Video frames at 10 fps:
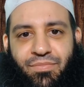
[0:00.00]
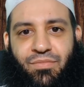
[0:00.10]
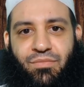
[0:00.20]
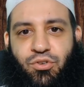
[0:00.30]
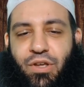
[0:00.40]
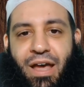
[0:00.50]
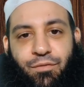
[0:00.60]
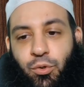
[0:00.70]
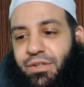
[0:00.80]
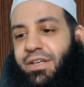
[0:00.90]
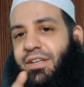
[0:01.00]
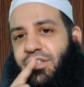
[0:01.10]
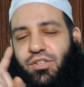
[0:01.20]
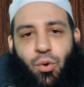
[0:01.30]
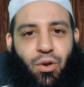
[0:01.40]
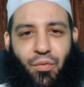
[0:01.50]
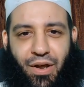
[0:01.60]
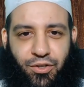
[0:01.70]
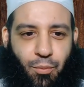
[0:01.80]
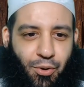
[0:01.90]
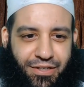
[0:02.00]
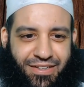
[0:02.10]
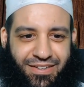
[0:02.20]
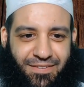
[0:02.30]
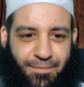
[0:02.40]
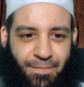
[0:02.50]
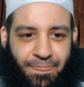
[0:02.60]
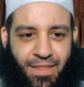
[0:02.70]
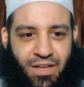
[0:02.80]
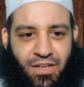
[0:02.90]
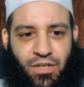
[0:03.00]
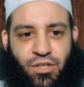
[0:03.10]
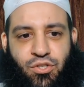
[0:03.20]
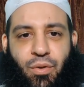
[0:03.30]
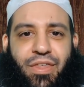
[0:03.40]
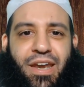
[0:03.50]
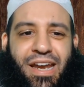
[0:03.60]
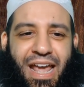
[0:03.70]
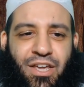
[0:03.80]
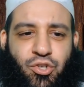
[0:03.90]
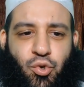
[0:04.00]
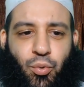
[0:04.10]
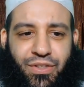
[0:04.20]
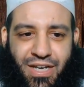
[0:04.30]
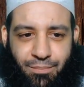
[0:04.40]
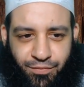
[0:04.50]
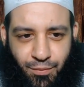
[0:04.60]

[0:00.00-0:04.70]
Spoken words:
So you have good deeds all around your body. So then an angel would come from